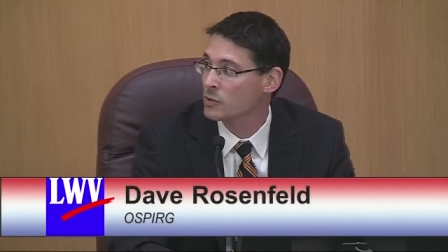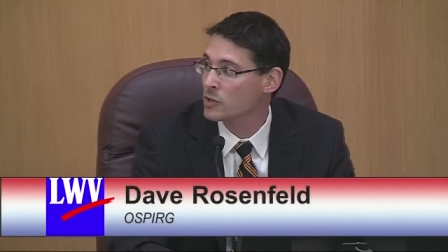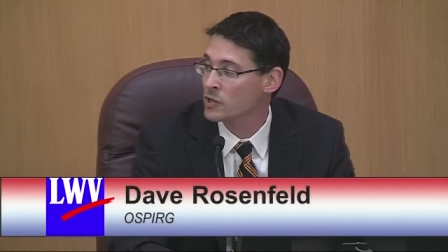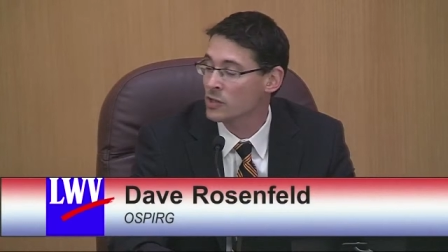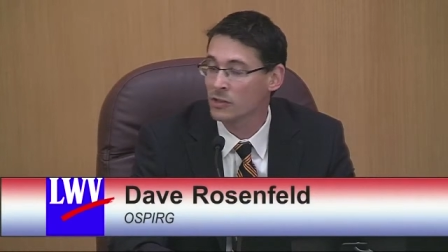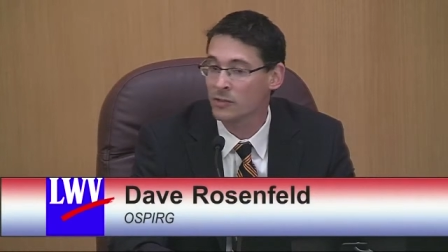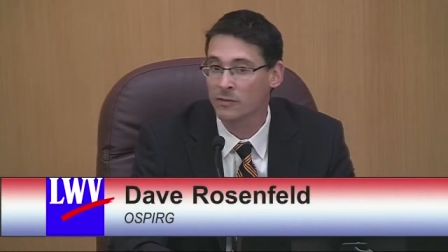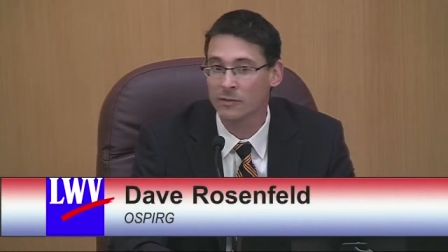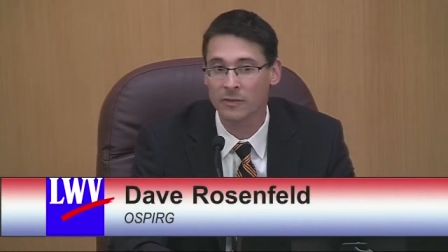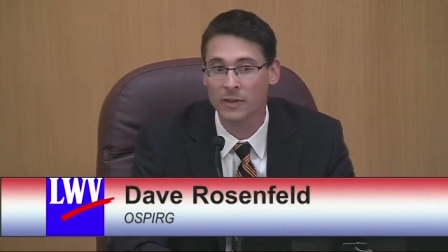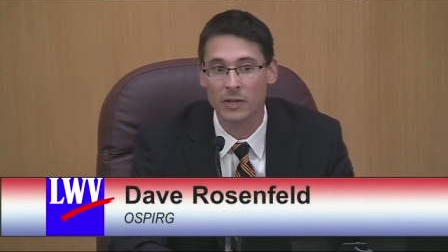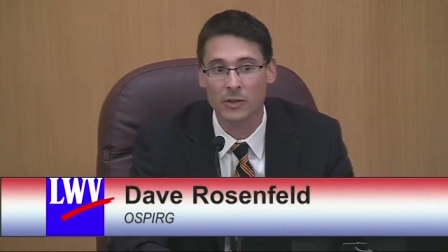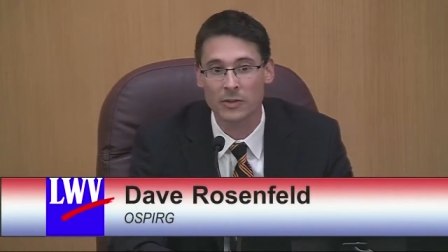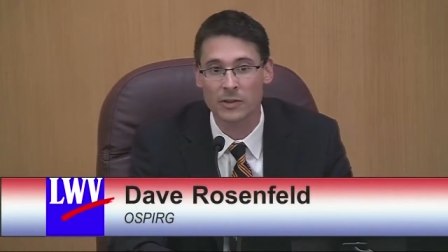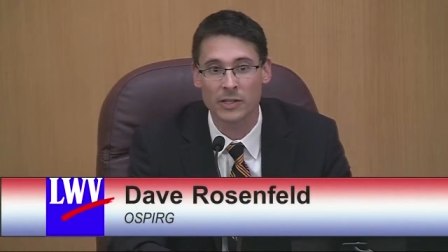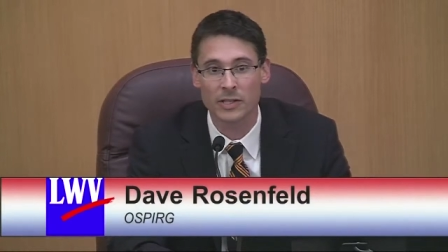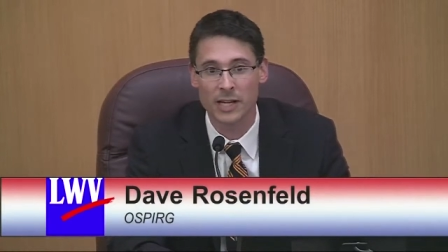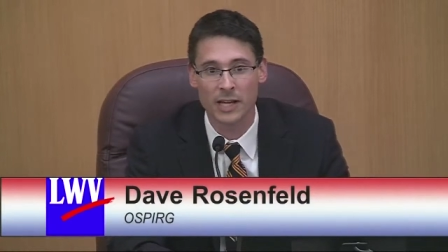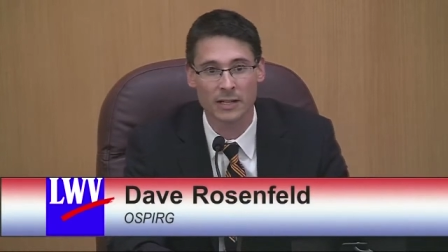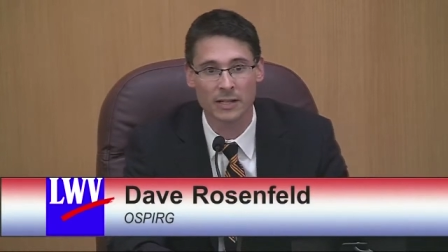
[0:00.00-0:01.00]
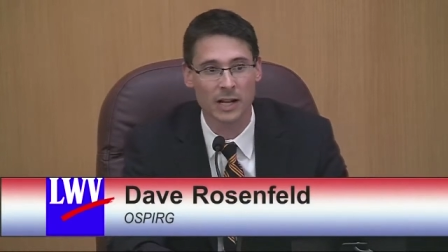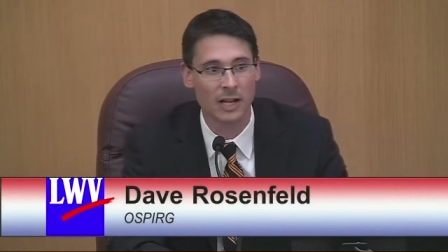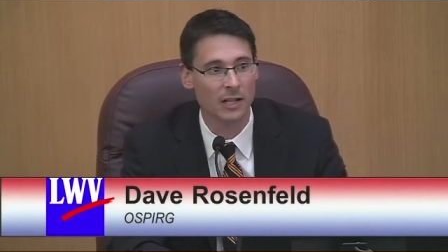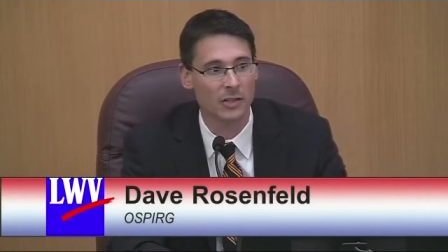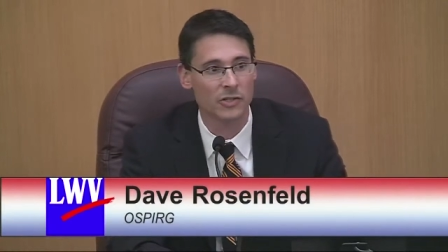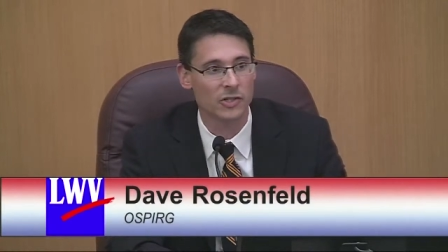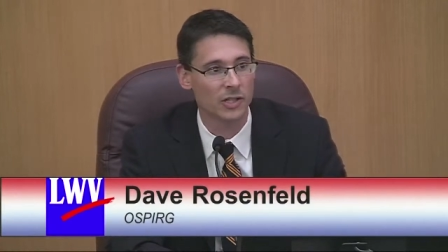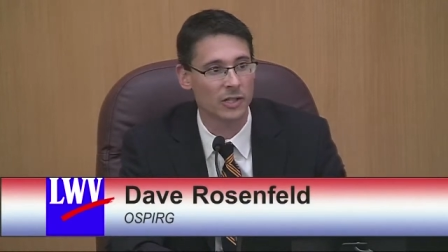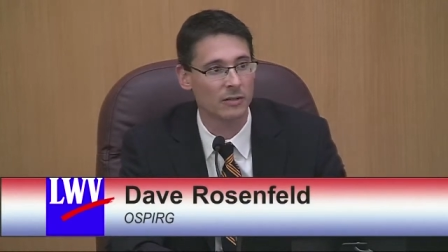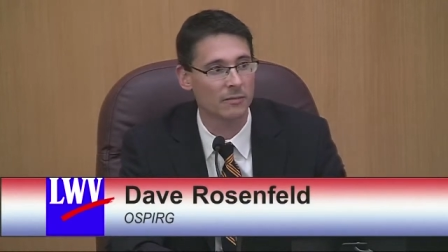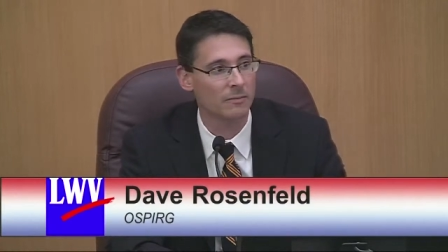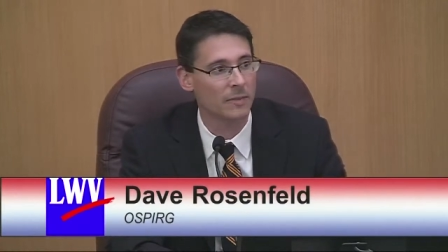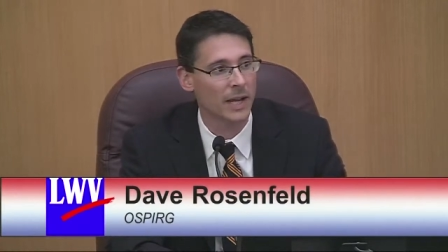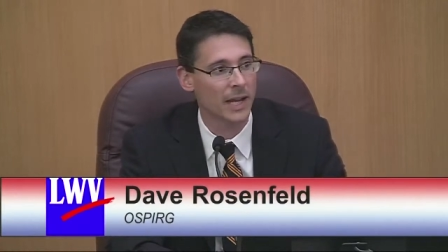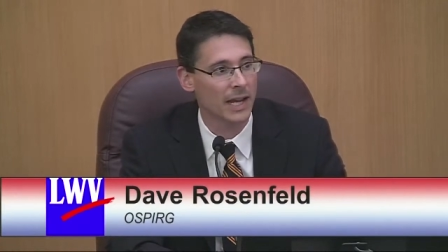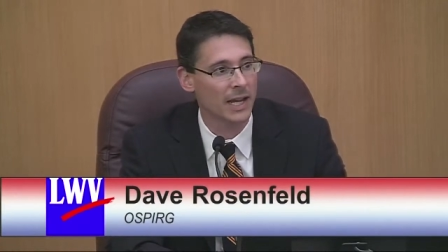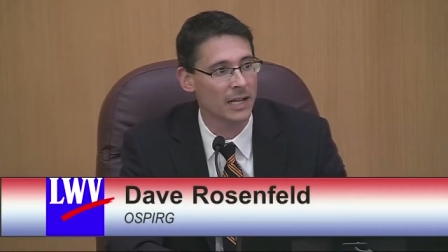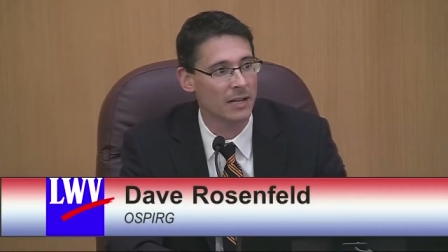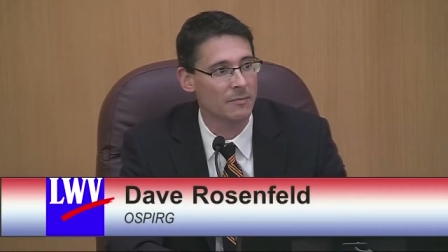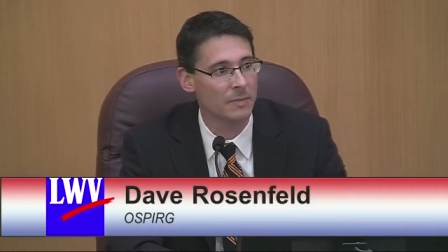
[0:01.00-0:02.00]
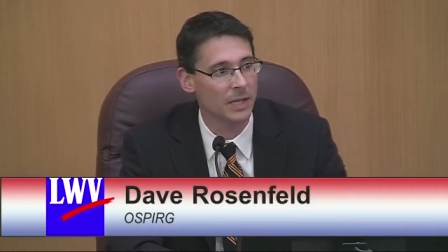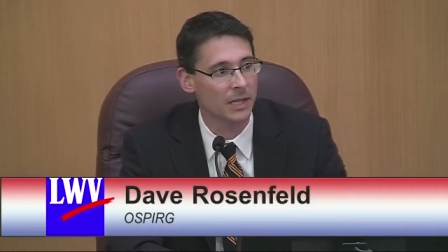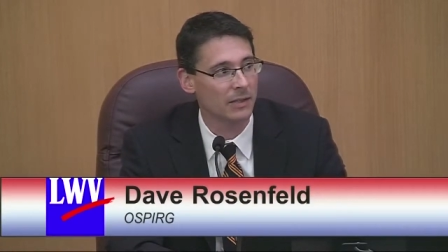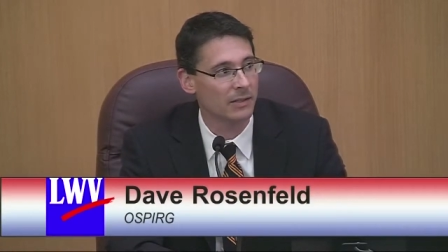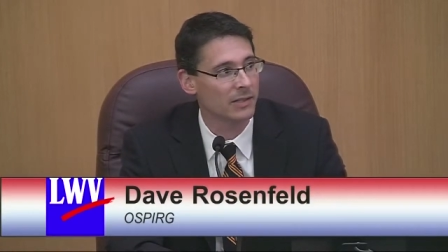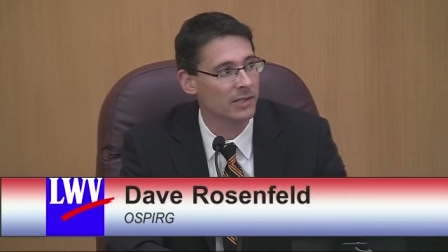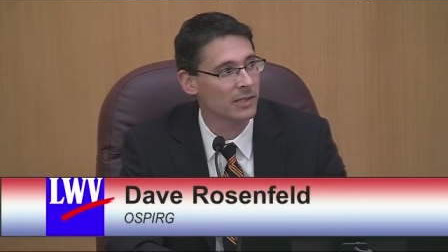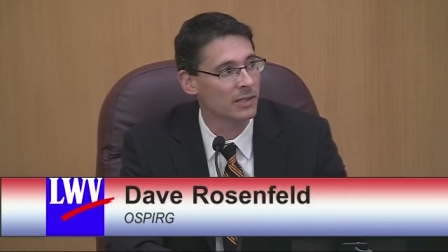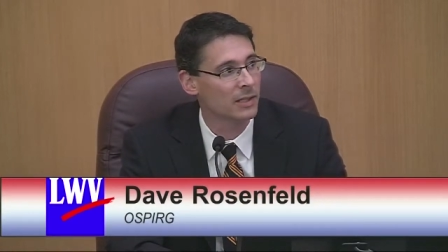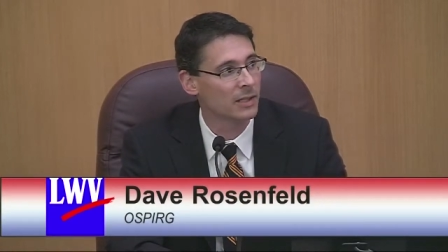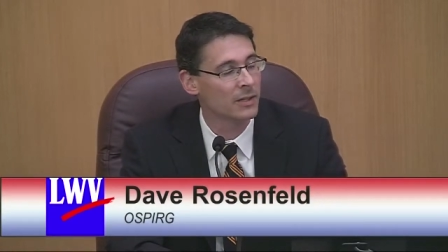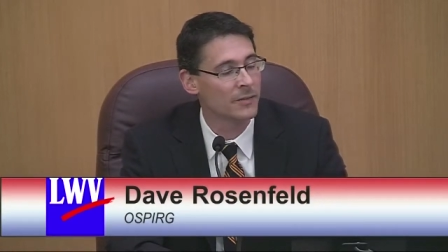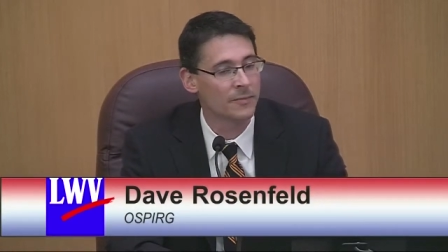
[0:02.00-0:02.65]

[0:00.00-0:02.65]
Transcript: We shouldn't fear the technology by any means.